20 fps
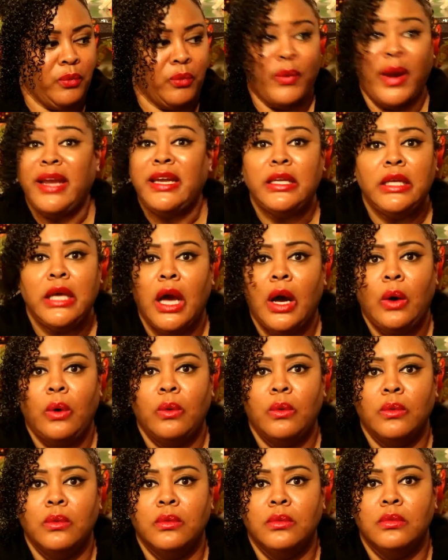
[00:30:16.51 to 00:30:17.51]
radio.
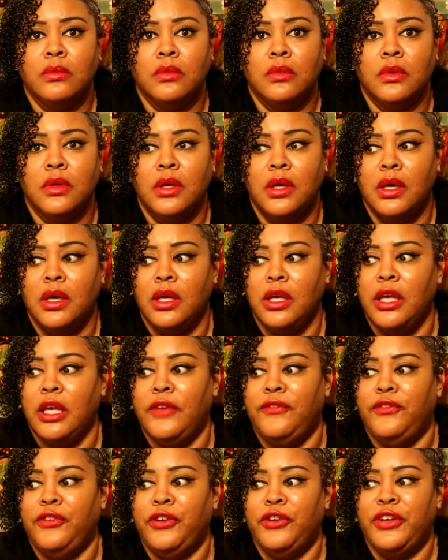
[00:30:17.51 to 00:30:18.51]

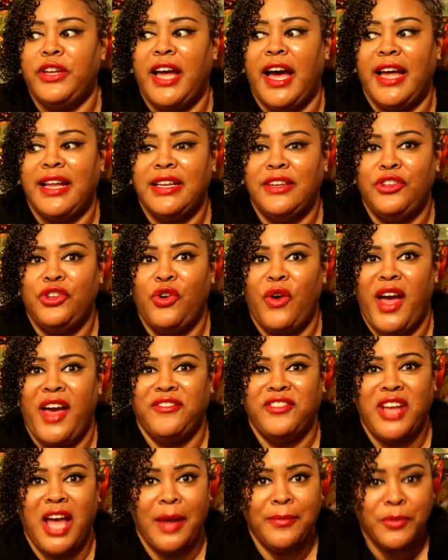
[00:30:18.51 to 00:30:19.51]
If you're not, you don't
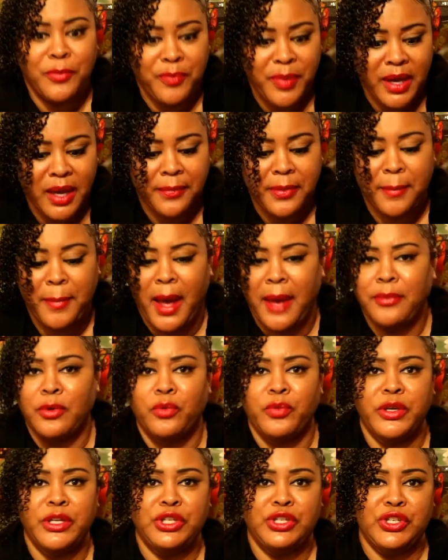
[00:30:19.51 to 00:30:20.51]
have time to pick up the
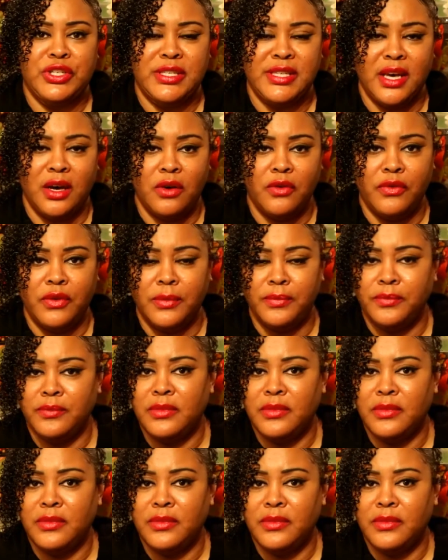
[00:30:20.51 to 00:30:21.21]
Bible and read it yourself.